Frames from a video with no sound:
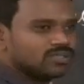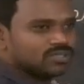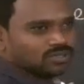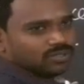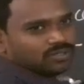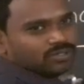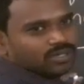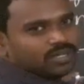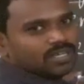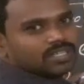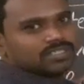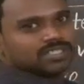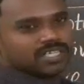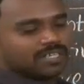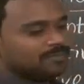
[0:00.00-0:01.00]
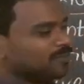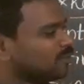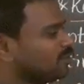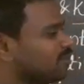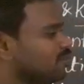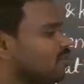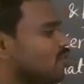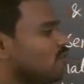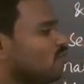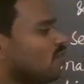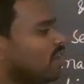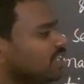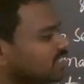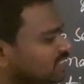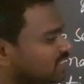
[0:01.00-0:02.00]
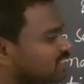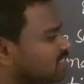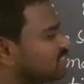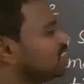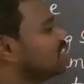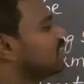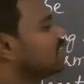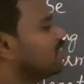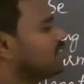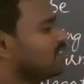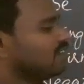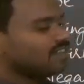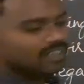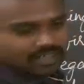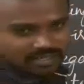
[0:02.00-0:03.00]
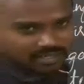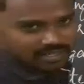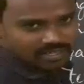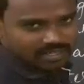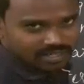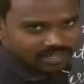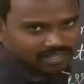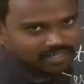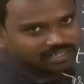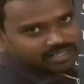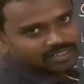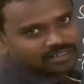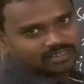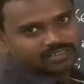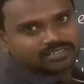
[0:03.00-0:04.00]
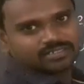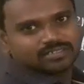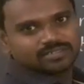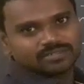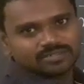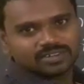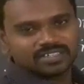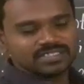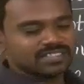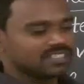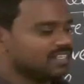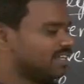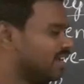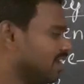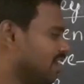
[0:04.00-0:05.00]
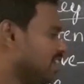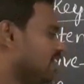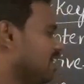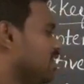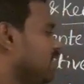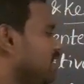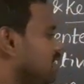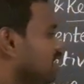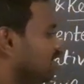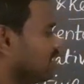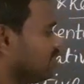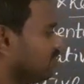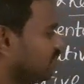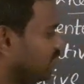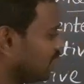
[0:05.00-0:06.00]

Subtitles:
to Jaipur once in a year. Once in a year.